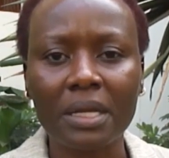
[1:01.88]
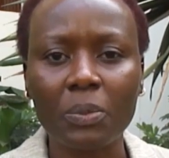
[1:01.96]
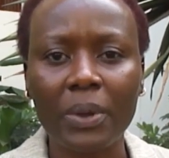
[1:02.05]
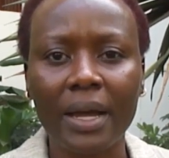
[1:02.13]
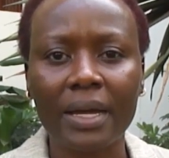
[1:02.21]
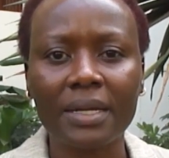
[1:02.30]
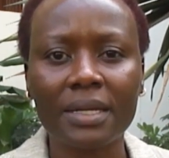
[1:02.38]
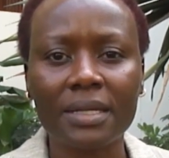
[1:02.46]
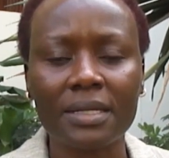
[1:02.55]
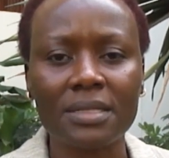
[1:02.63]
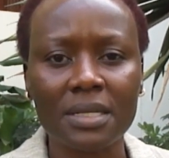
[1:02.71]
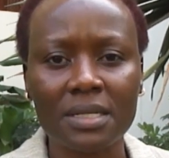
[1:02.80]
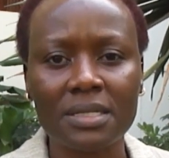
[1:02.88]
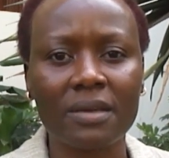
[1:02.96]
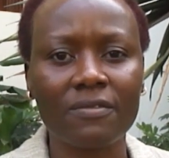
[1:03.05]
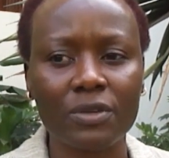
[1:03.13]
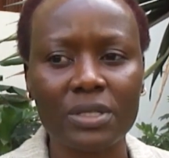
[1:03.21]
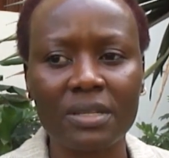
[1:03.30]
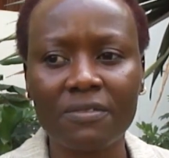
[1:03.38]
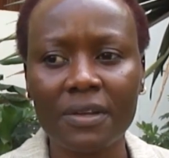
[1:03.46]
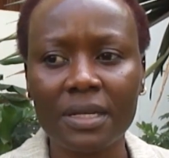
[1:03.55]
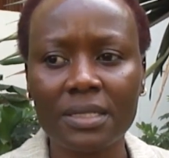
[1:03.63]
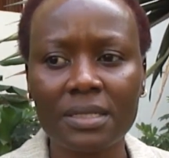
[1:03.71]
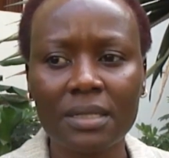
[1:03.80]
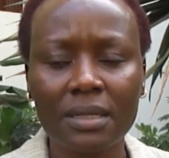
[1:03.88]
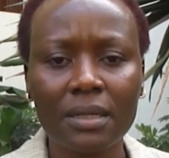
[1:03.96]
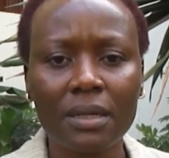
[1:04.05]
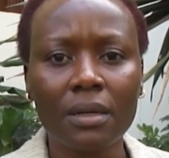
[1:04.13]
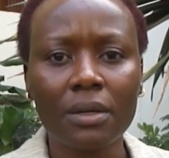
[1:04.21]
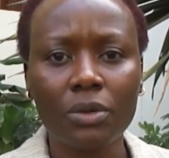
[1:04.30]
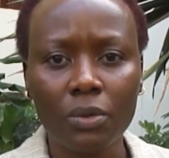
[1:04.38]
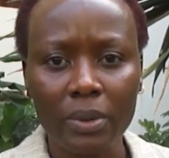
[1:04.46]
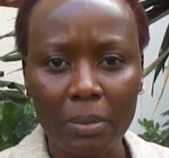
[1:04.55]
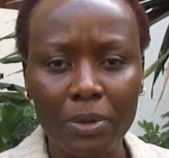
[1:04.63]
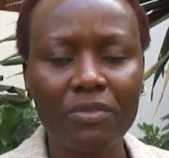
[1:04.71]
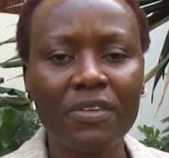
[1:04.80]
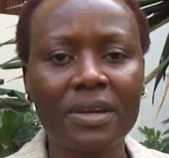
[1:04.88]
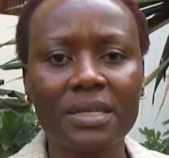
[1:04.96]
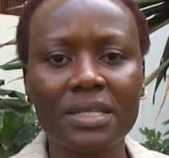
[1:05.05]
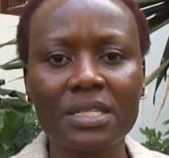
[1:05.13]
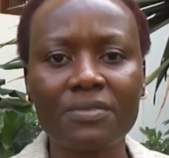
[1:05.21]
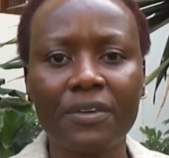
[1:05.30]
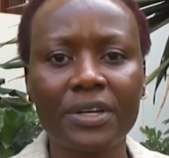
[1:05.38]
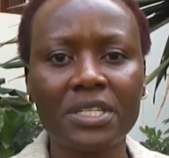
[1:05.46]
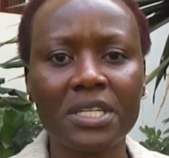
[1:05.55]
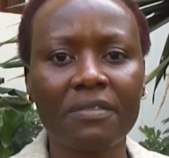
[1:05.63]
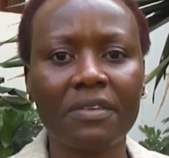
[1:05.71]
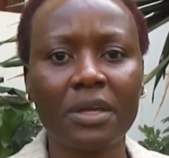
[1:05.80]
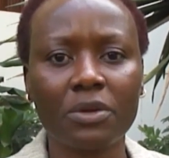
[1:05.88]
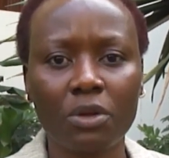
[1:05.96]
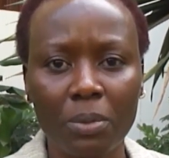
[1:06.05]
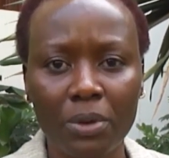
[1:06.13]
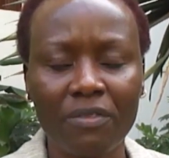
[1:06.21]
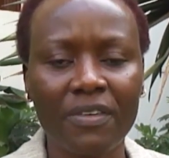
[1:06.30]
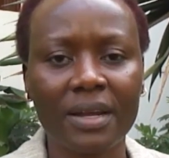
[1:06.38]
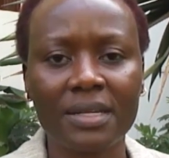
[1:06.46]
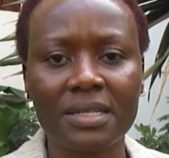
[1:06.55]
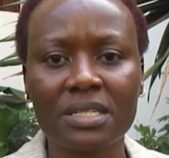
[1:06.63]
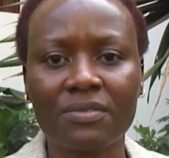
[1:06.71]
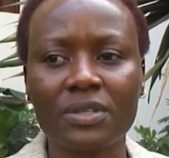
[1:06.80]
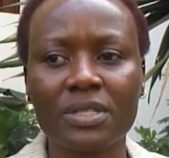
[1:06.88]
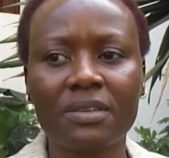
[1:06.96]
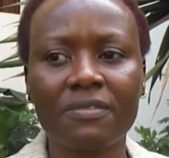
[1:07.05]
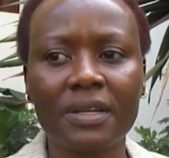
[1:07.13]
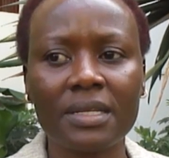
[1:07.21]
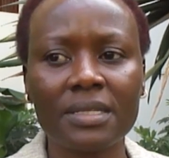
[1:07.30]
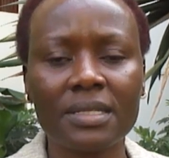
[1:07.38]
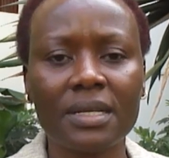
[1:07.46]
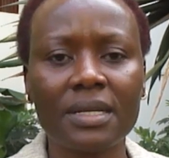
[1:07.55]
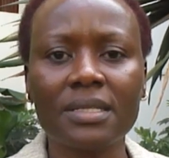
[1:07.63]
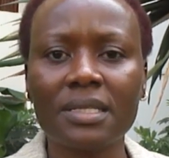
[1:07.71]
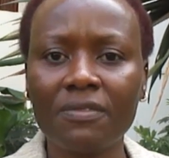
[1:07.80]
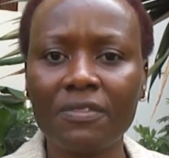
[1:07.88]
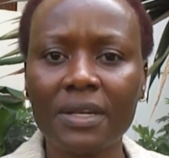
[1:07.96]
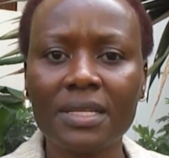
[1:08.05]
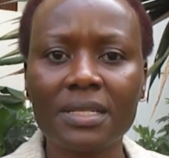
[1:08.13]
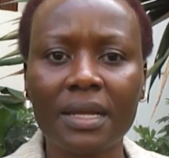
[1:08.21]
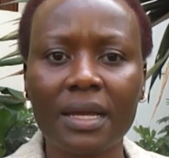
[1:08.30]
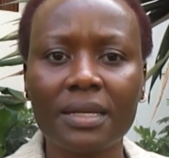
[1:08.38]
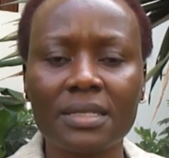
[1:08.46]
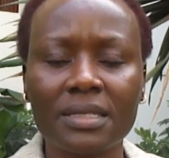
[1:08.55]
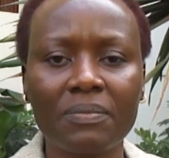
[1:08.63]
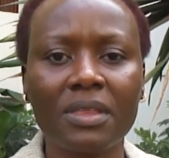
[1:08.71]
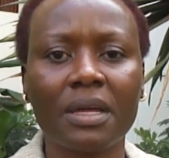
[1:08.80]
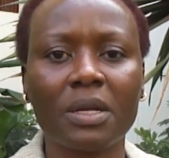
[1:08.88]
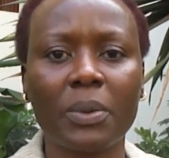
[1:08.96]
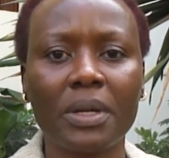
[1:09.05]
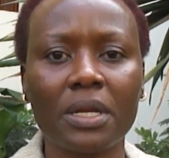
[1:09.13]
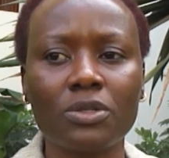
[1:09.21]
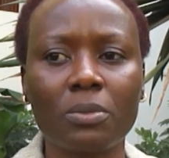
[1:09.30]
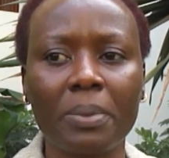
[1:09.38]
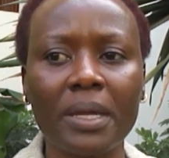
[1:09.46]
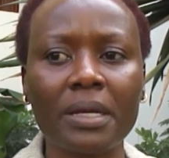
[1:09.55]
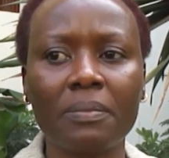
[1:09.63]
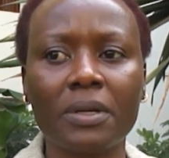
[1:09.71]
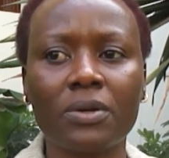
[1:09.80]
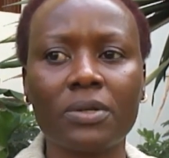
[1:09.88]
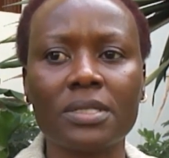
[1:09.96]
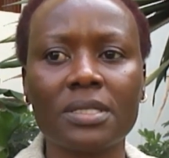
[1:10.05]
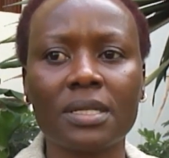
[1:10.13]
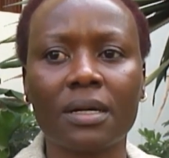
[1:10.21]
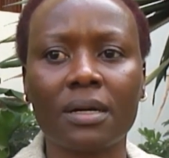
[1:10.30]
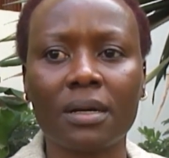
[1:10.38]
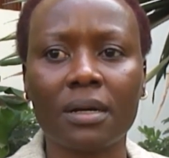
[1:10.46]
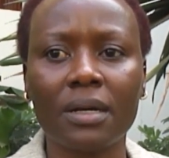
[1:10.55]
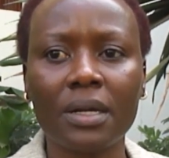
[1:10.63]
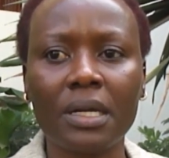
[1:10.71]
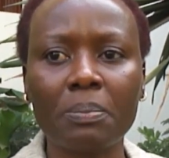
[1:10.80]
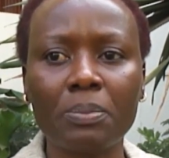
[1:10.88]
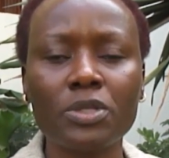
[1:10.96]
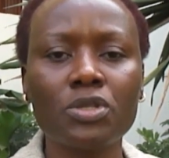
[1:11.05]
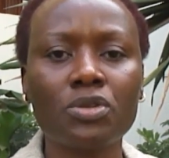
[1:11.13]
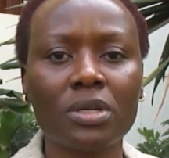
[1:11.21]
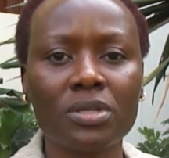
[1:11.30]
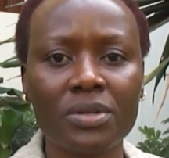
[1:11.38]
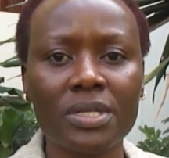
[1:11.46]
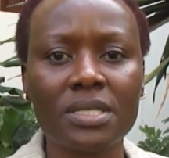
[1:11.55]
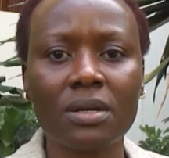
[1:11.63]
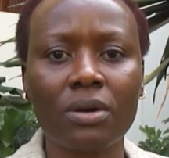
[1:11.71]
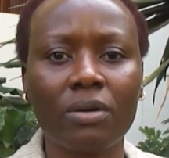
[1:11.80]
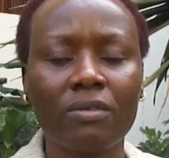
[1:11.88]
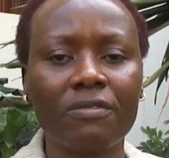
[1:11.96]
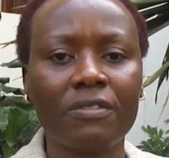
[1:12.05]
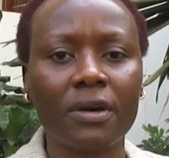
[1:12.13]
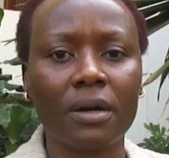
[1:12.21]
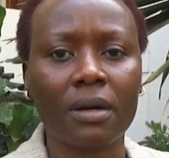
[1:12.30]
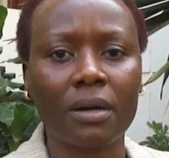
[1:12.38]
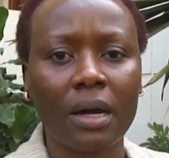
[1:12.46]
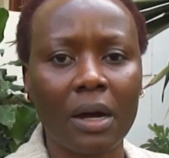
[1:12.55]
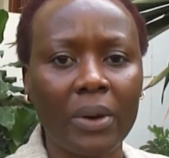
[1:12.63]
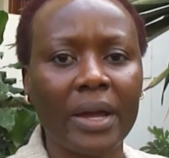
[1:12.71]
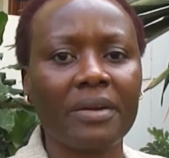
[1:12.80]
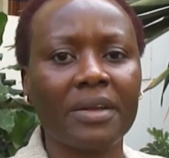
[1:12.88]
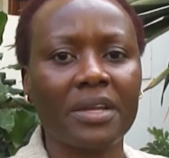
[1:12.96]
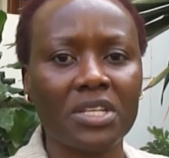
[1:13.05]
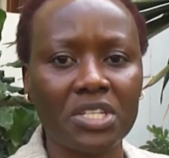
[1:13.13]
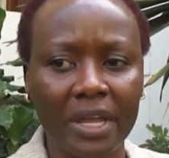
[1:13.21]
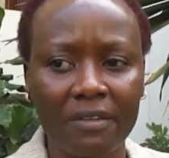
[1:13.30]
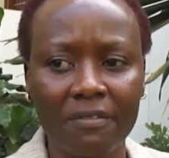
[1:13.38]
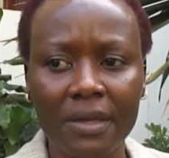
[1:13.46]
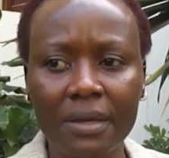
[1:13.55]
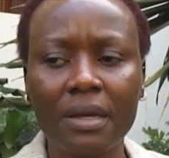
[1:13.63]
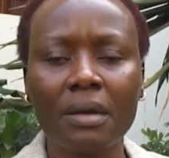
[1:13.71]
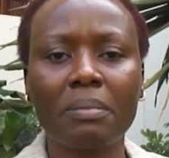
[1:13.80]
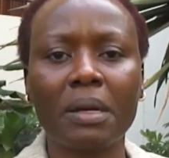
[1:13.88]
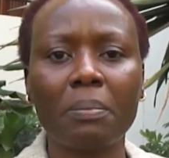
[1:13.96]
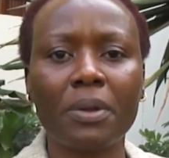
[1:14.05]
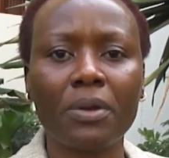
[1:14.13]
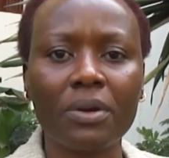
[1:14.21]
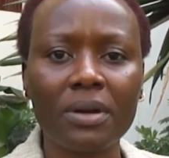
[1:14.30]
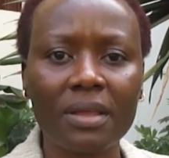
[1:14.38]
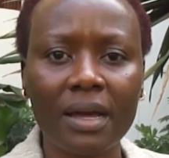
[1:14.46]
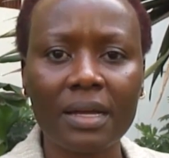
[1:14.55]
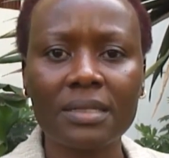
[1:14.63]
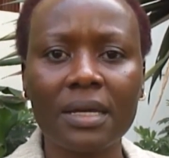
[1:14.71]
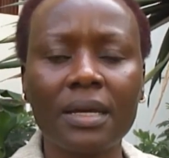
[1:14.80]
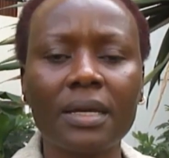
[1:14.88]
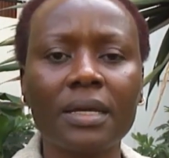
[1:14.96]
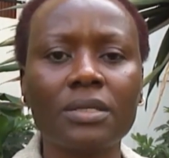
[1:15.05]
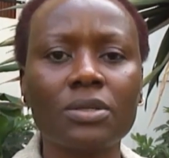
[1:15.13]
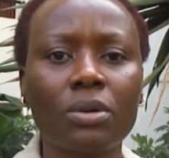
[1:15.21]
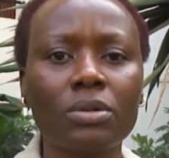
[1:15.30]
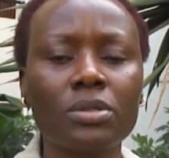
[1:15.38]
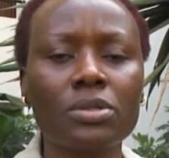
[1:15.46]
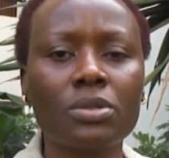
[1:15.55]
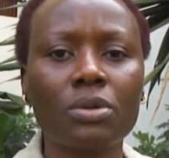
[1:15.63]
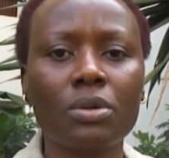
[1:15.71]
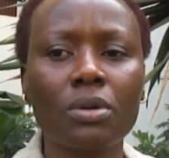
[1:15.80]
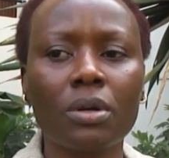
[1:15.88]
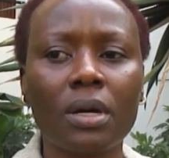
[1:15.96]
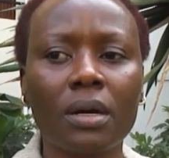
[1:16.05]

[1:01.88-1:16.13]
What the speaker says: that we're adding is testing for syphilis. You will be offered a test for HIV and you'll be offered a test for syphilis. Syphilis, again, is something that we need to pick because it puts you at risk of acquiring HIV. But beyond that, it also